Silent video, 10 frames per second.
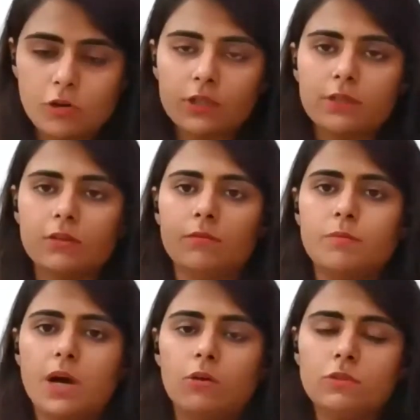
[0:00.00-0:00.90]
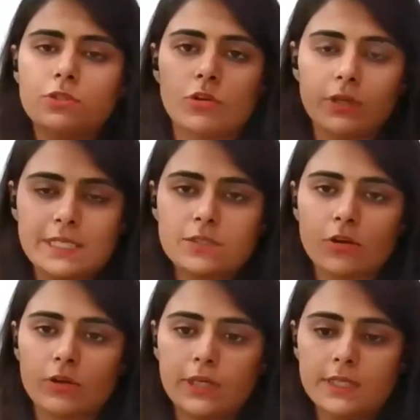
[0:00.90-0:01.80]
got bounced or
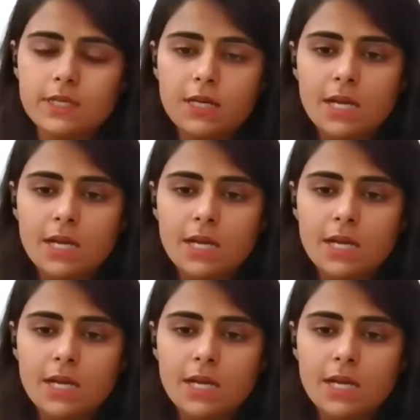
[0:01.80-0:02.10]
dishonored,